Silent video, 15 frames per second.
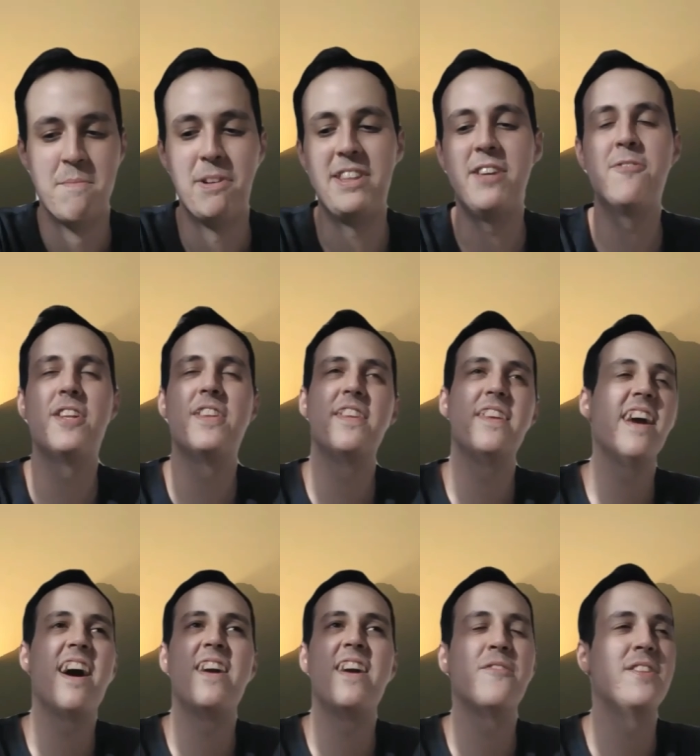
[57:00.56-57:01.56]
But
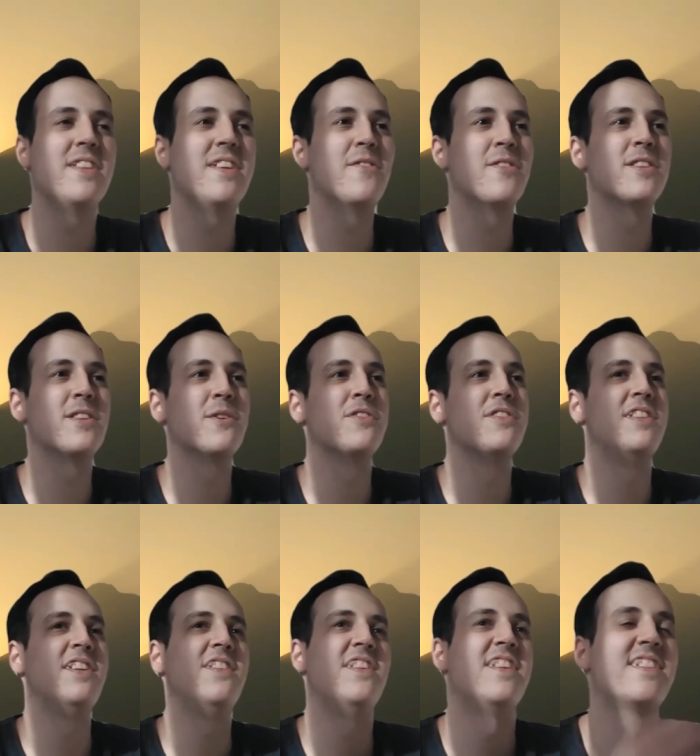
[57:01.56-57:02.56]
even those
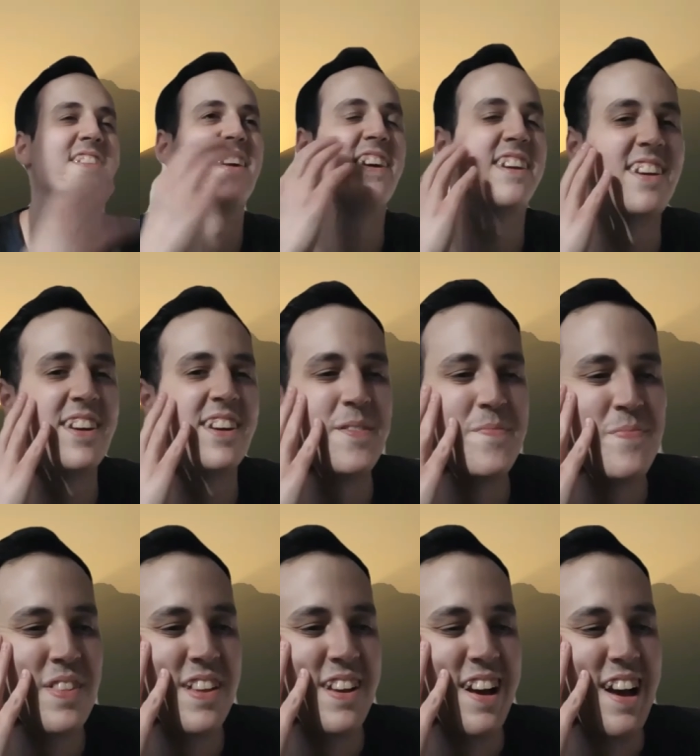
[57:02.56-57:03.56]
teachings, like,
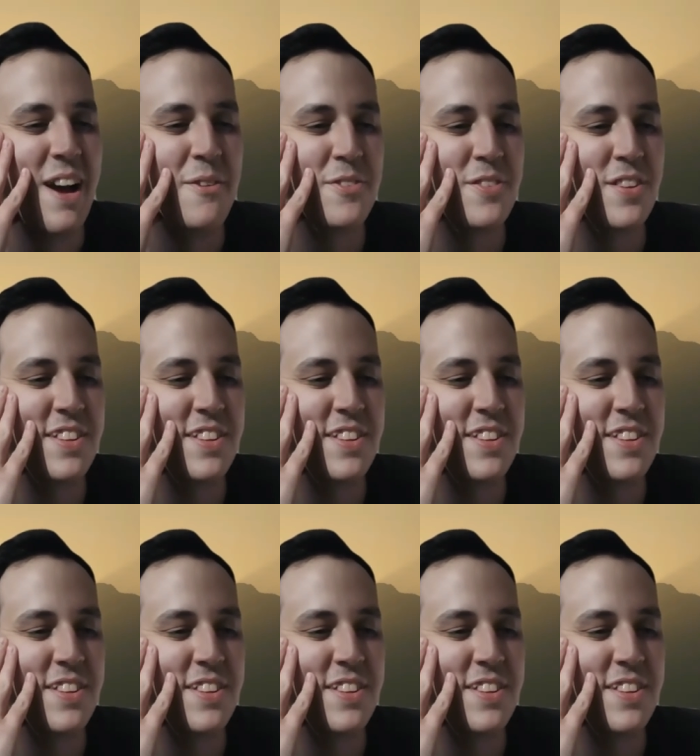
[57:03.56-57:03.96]
I was